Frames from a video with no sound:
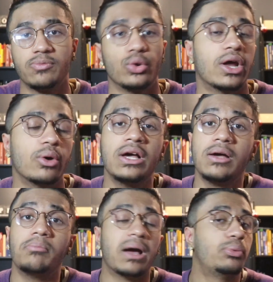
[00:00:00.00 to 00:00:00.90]
Now,
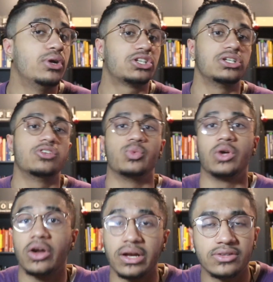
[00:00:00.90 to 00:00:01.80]
my prediction is we are
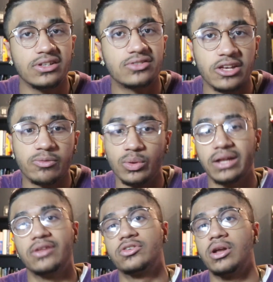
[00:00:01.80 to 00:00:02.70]
going to see Safemoon get
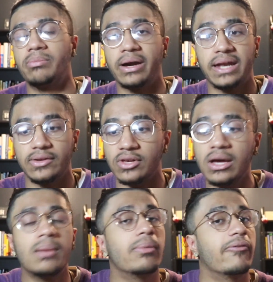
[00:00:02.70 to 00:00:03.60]
listed on Binance
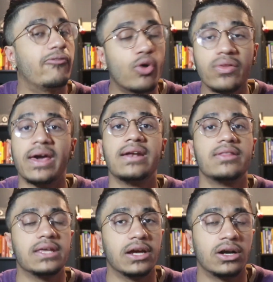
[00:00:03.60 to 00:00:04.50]
before the end of the
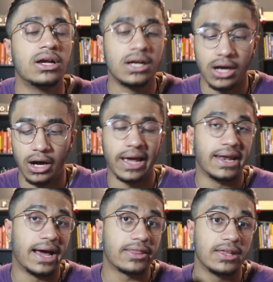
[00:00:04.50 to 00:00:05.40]
year, and I
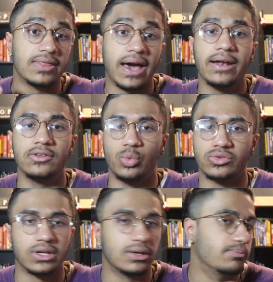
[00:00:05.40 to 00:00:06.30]
think that is what's going
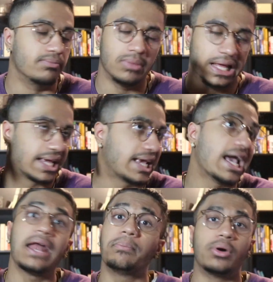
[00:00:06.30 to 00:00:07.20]
to like
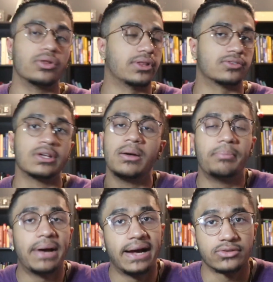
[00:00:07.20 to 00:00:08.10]
catapult this
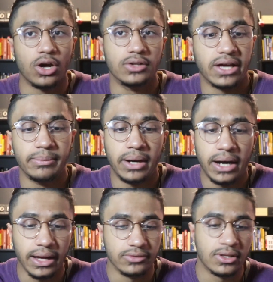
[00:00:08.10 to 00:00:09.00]
past all-time highs.